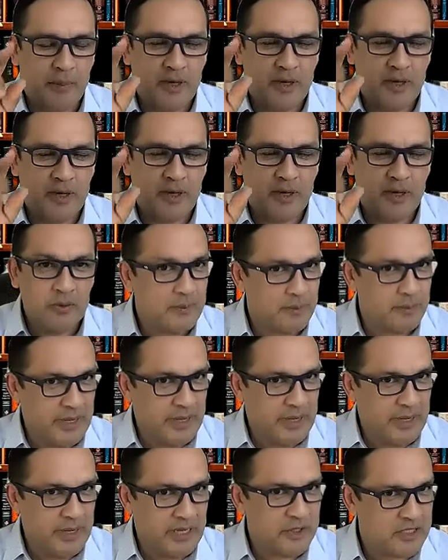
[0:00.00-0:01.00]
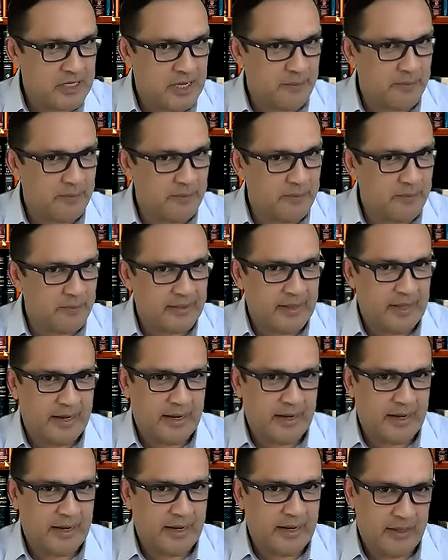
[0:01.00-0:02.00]
But you did mention
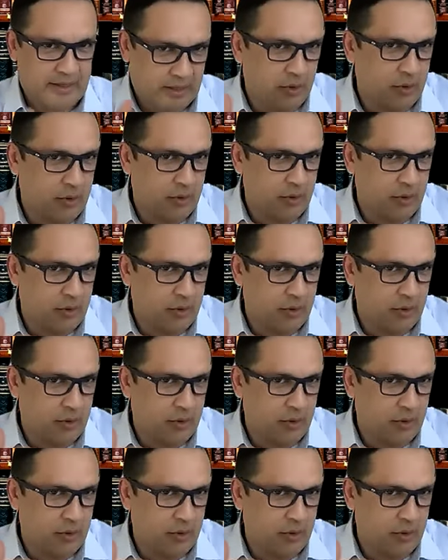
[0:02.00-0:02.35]
something that,